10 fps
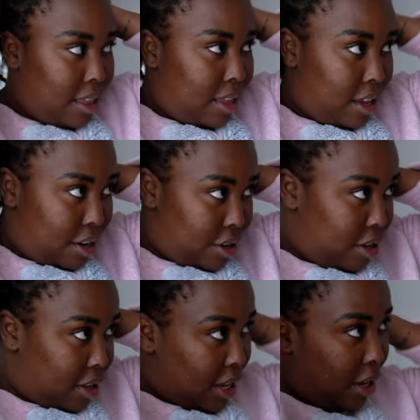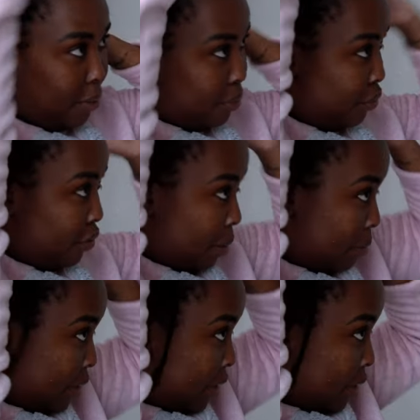they are not like
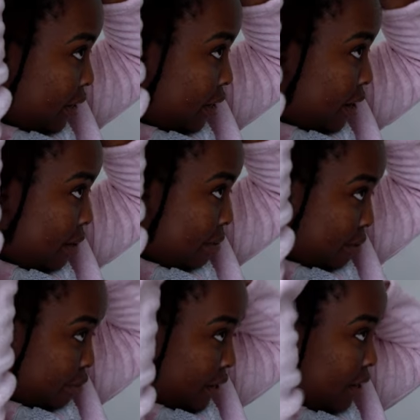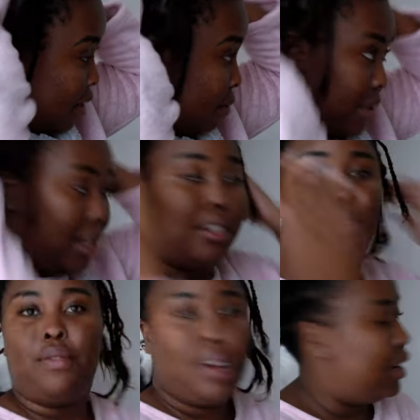properly braided, but
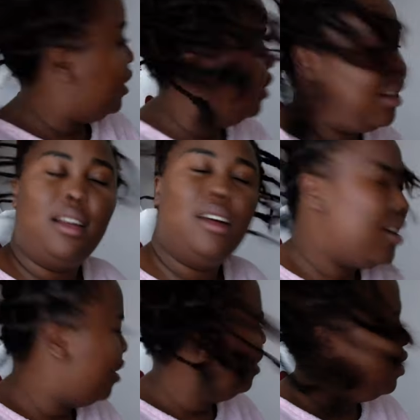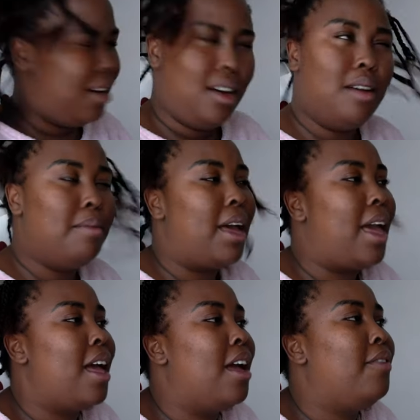that's fine. Oh, my
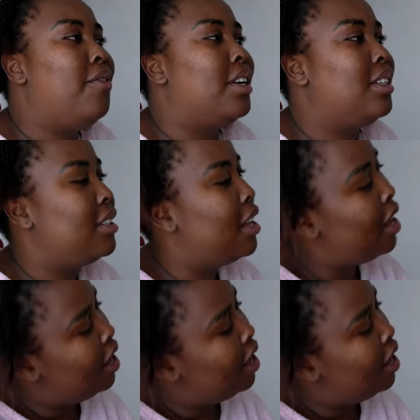head feels